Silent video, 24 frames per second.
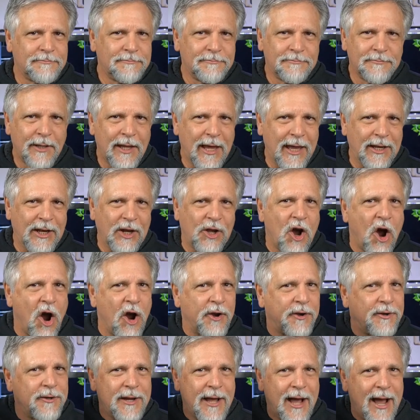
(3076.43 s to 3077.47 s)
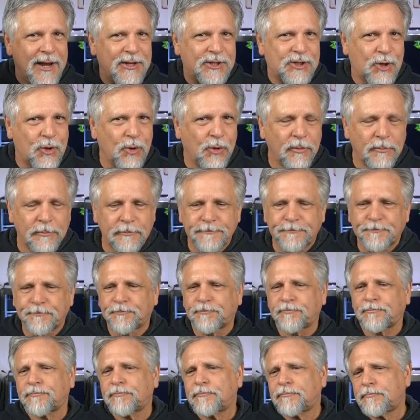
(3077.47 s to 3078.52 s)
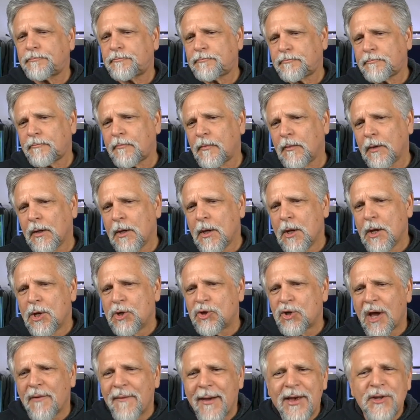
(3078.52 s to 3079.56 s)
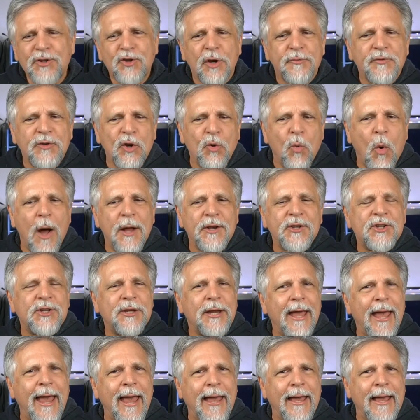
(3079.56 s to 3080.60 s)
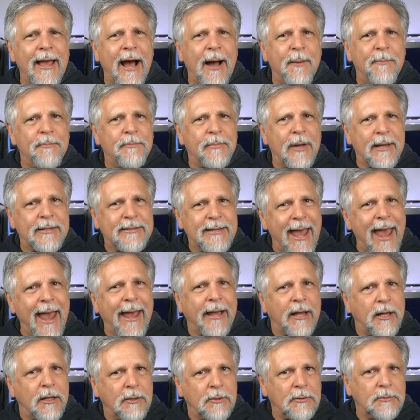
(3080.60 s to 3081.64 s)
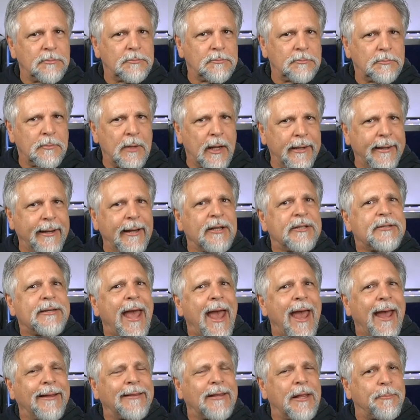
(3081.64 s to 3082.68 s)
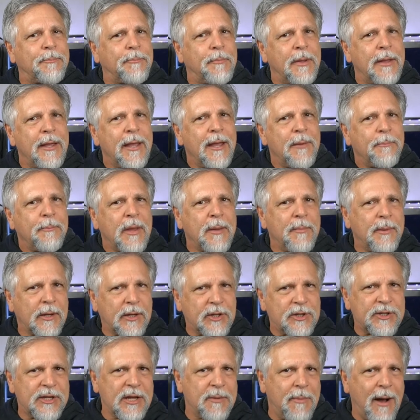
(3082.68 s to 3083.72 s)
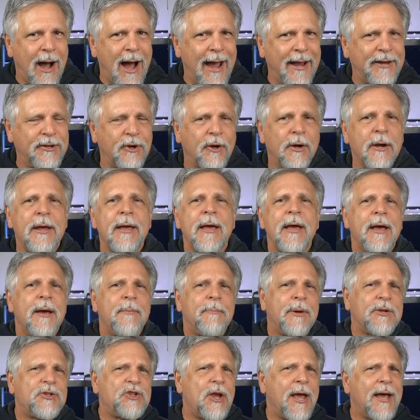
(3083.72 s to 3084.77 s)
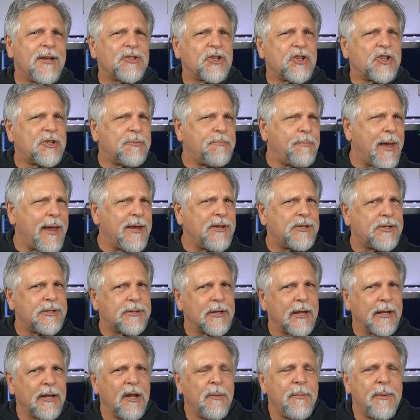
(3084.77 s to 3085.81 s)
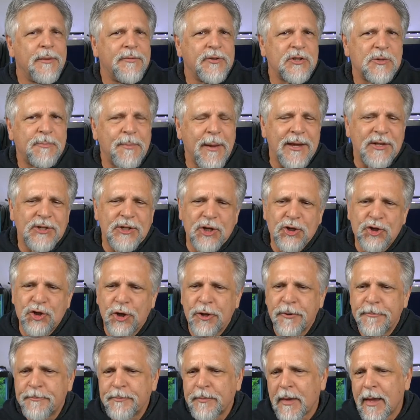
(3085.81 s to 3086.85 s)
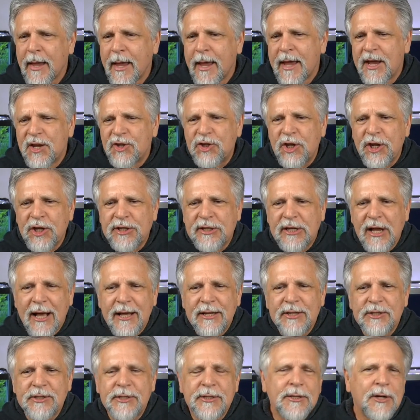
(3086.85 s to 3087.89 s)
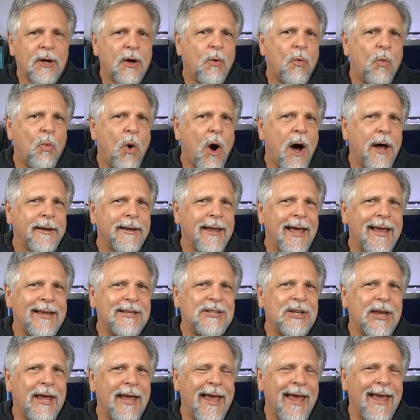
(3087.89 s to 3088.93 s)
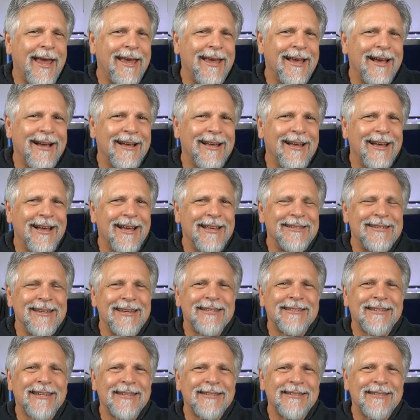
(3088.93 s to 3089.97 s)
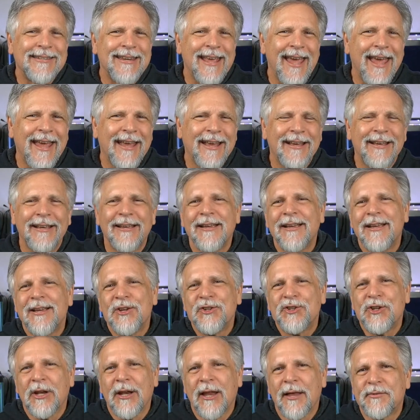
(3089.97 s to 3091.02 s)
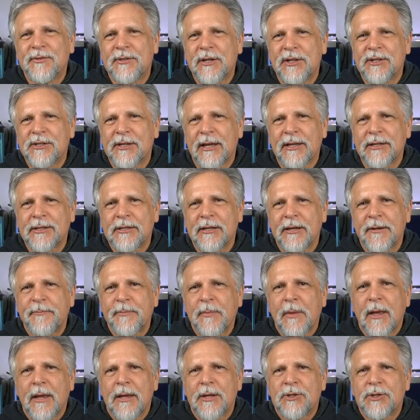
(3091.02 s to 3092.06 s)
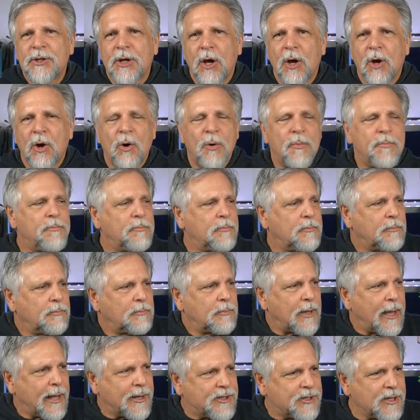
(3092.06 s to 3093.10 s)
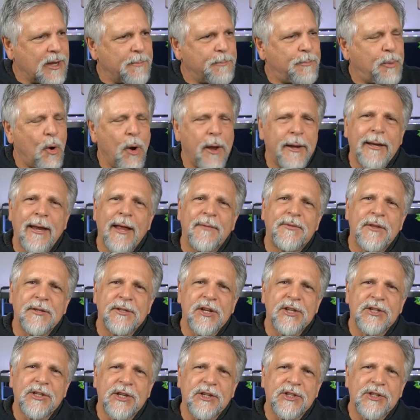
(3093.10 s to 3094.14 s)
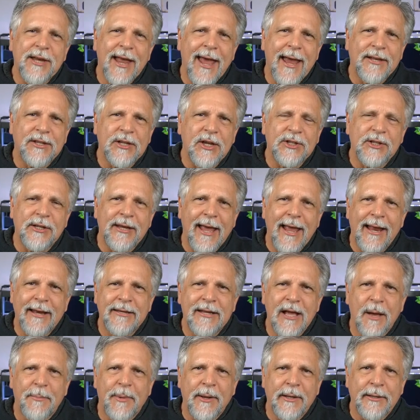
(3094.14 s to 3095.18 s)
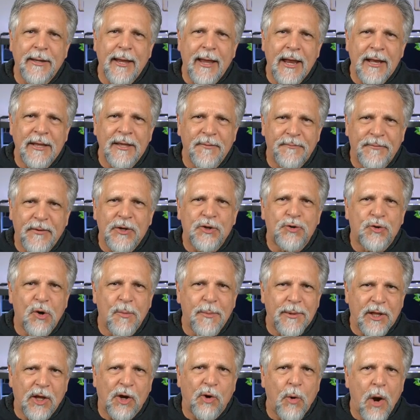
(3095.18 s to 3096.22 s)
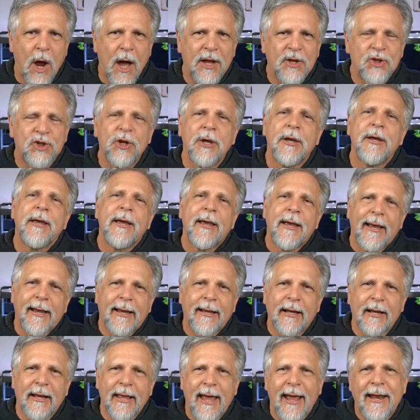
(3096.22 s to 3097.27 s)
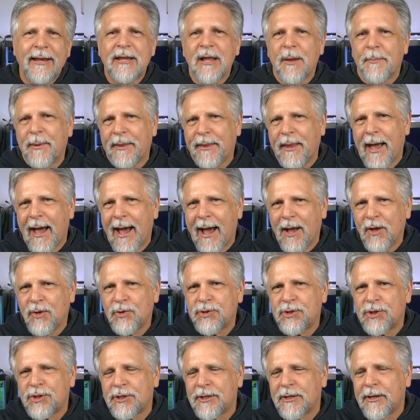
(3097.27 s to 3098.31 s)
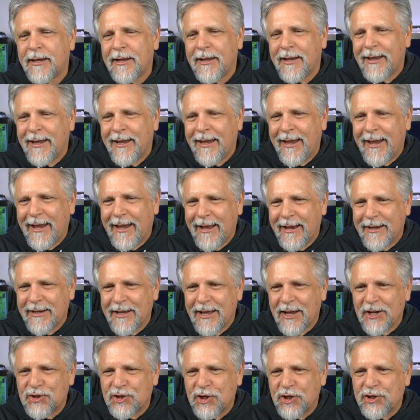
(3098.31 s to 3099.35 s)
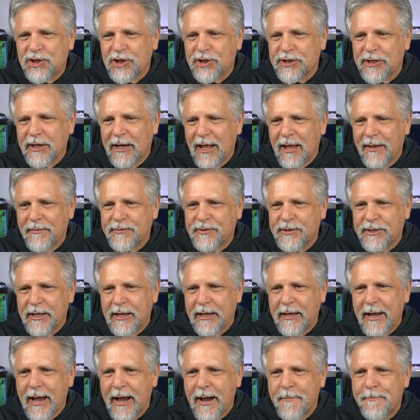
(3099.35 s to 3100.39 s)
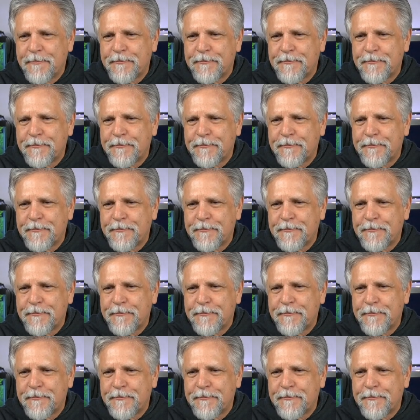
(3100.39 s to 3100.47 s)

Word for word: kindergarten to high school. So I've asked her if she wants a, uh, a tank, a little tank that people could see behind her. But she has a space, a little bit of a space issue. She does want a, a, uh, a discus tank. She loves discus. So at some point, if the discus tank doesn't end up in, in the fish room in the garage, it'll end up in the house. And uh, she just loves the, uh,